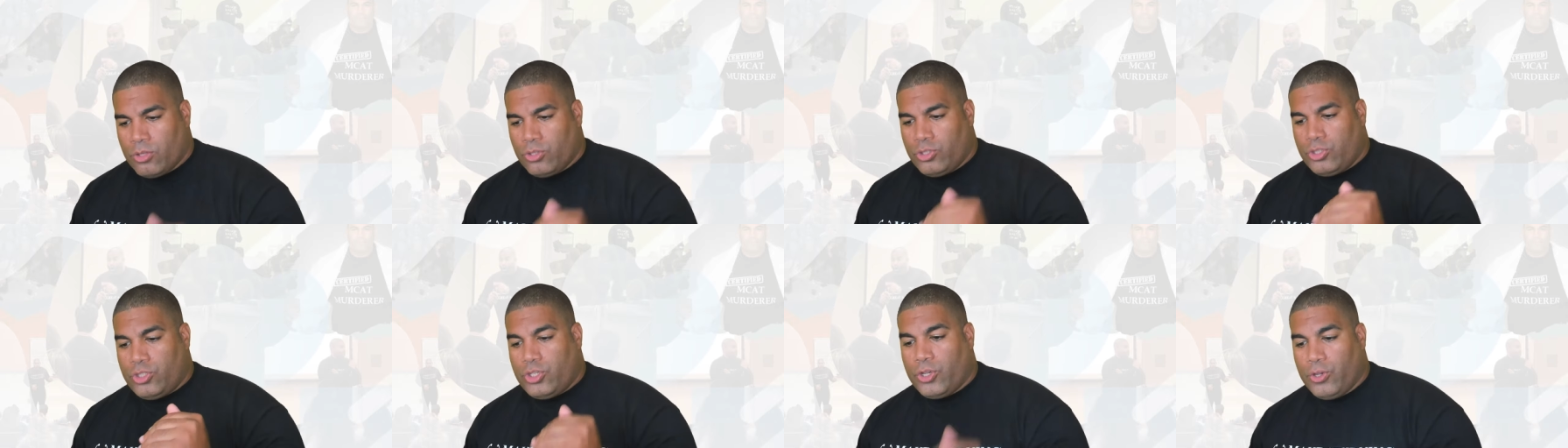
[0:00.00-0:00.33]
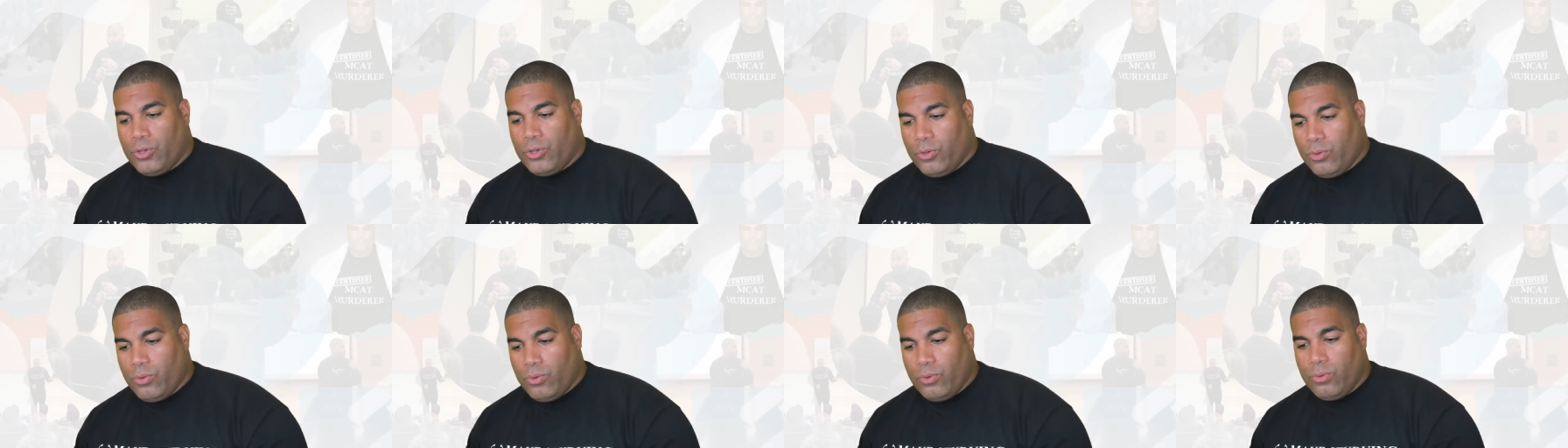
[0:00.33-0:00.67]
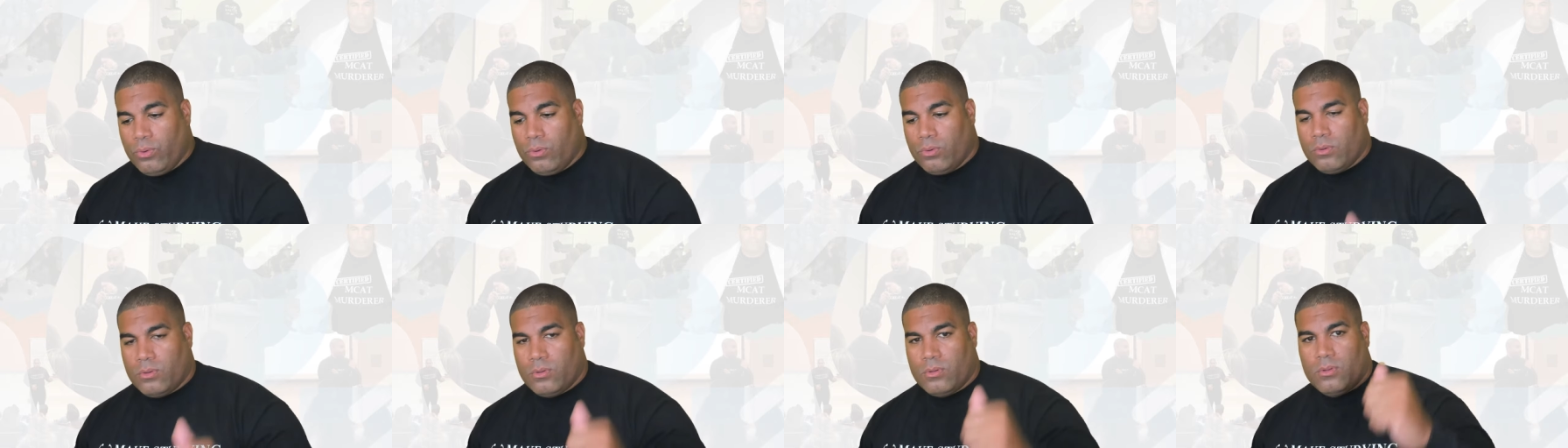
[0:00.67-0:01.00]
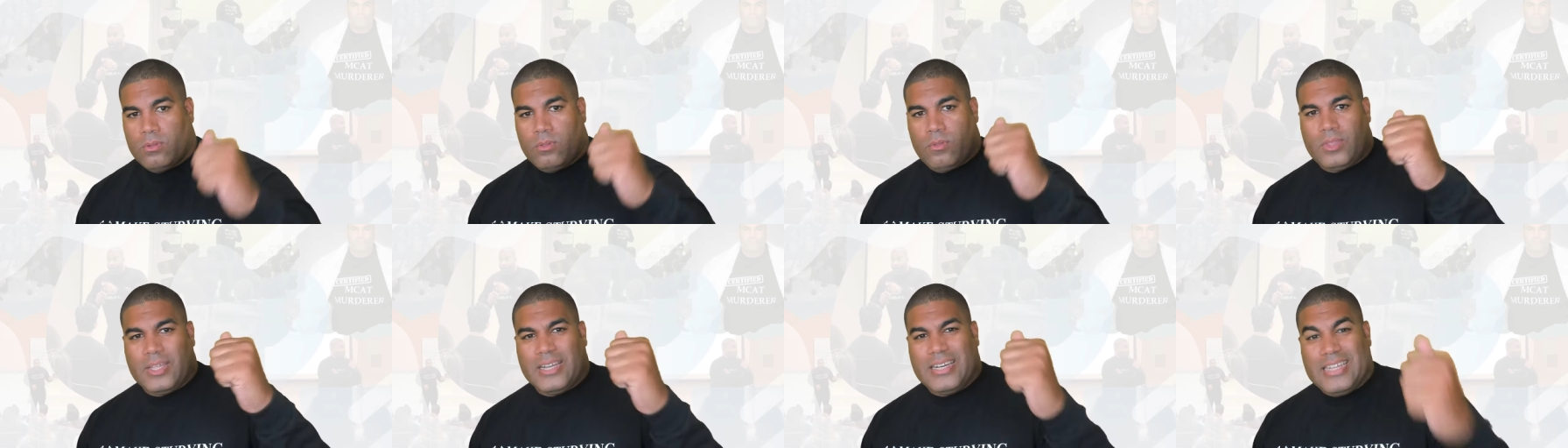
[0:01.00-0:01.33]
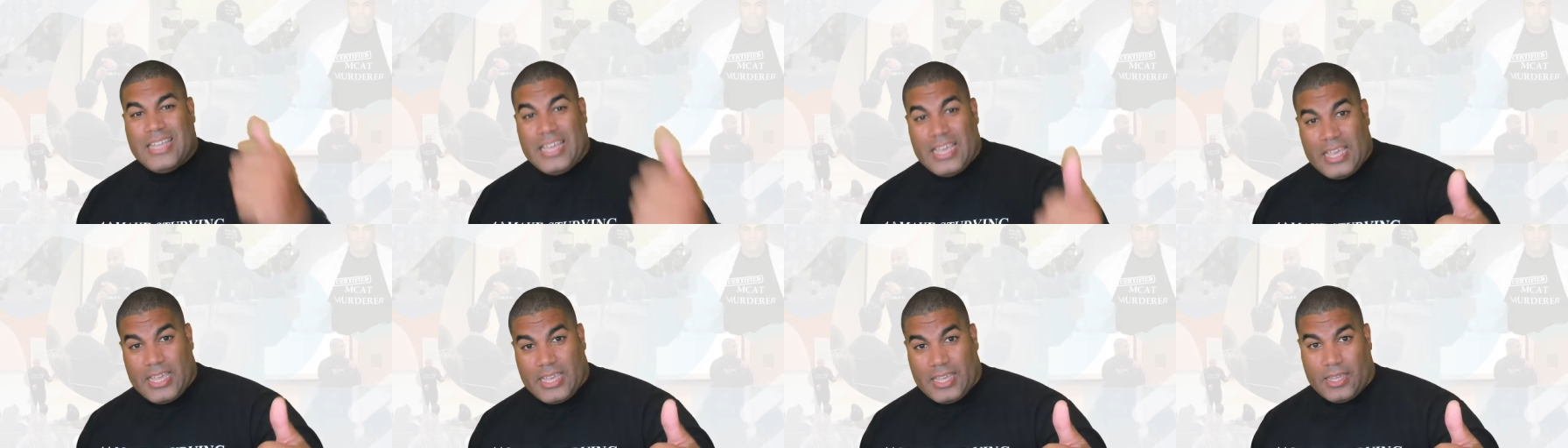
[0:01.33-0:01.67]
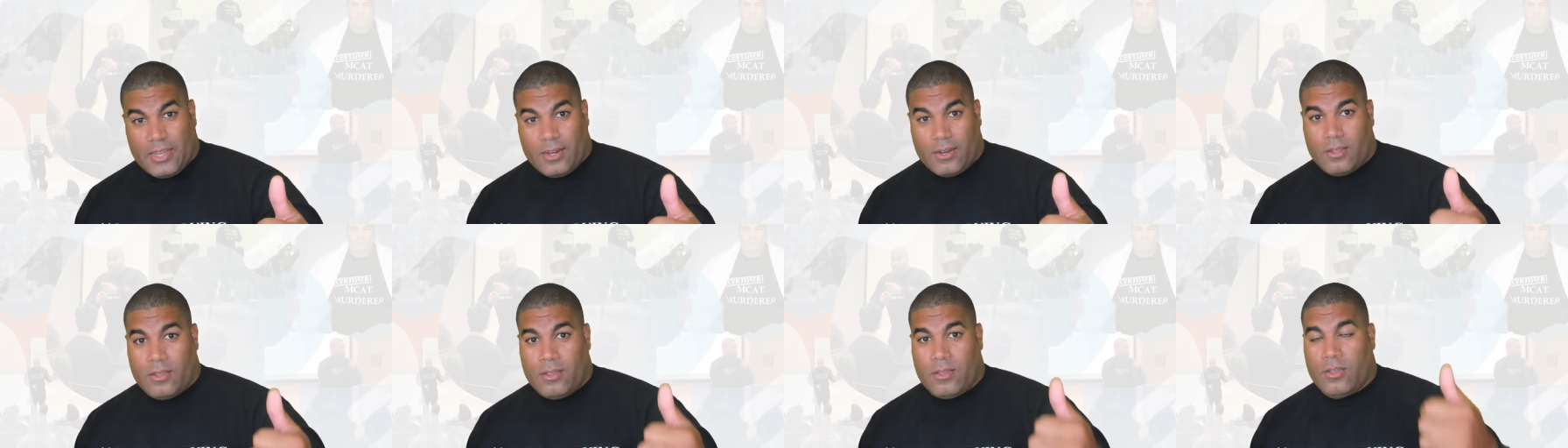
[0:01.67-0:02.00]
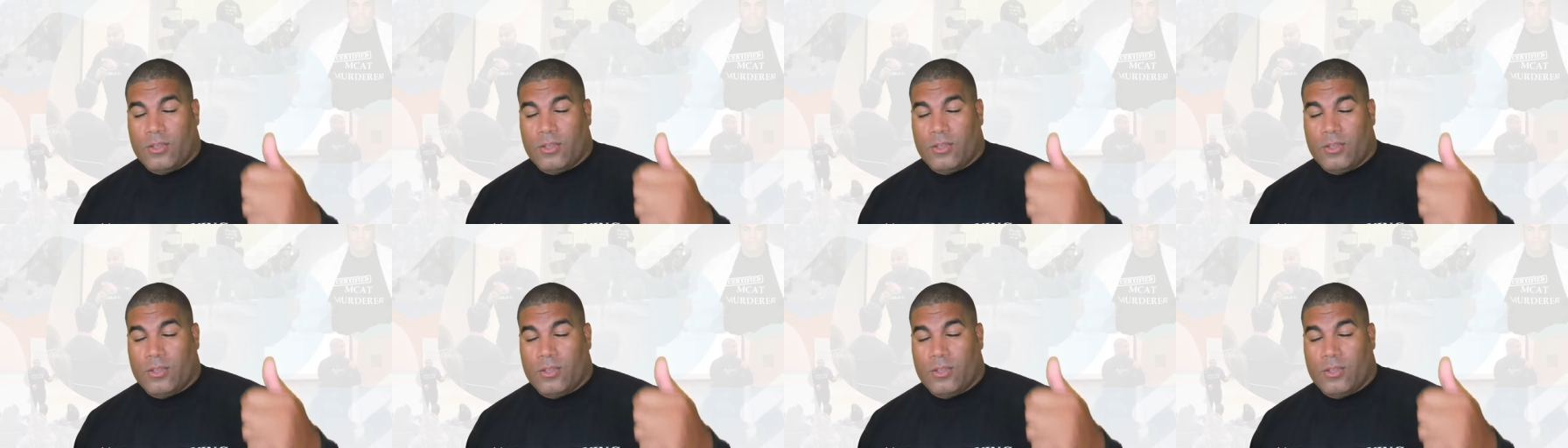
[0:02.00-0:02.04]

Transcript: to the dean,